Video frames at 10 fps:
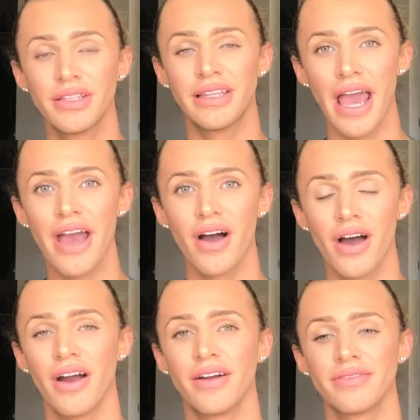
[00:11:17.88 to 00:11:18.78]
they
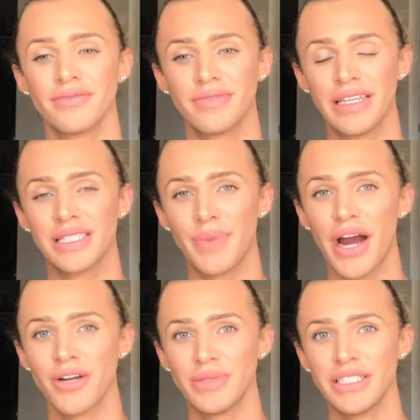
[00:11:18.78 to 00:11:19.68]
are
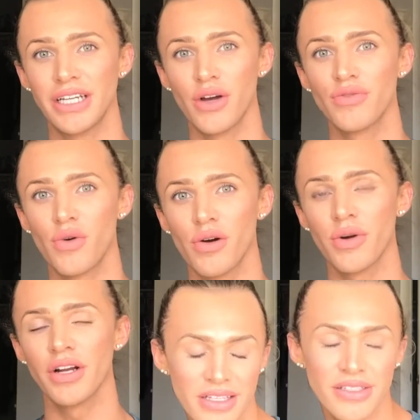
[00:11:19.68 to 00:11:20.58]
inspiring me to go
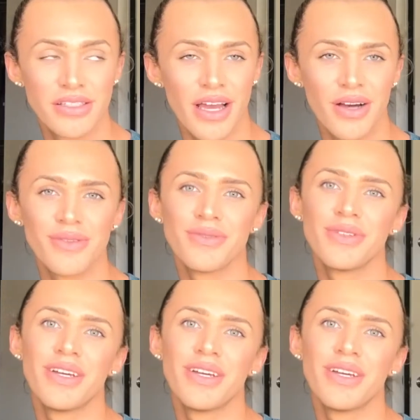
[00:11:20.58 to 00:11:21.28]
forward. So,